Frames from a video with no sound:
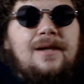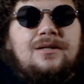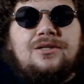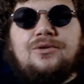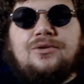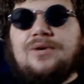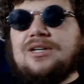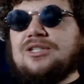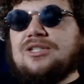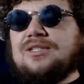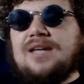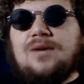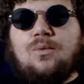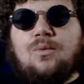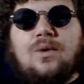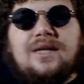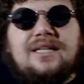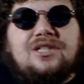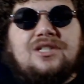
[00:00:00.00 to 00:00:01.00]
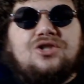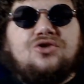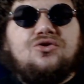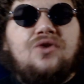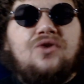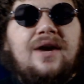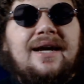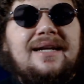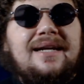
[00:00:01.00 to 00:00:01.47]
to understand what he's
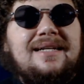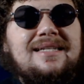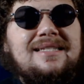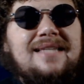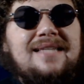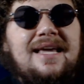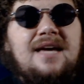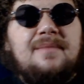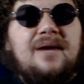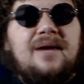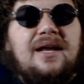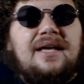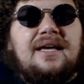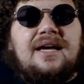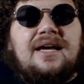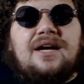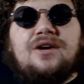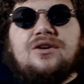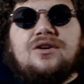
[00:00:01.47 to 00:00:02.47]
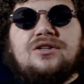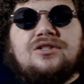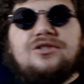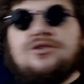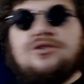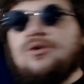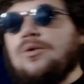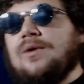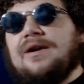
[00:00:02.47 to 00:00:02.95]
trying to say about a
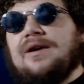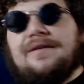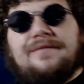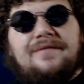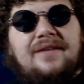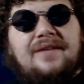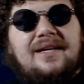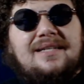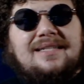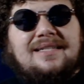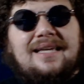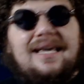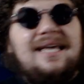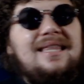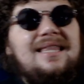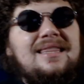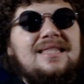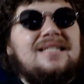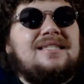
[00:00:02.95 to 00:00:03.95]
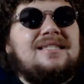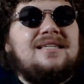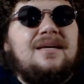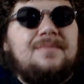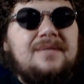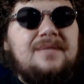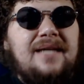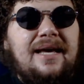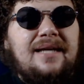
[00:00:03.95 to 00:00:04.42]
character or an event in the
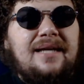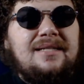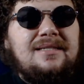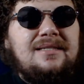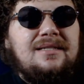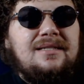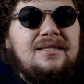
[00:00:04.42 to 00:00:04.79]
subtext,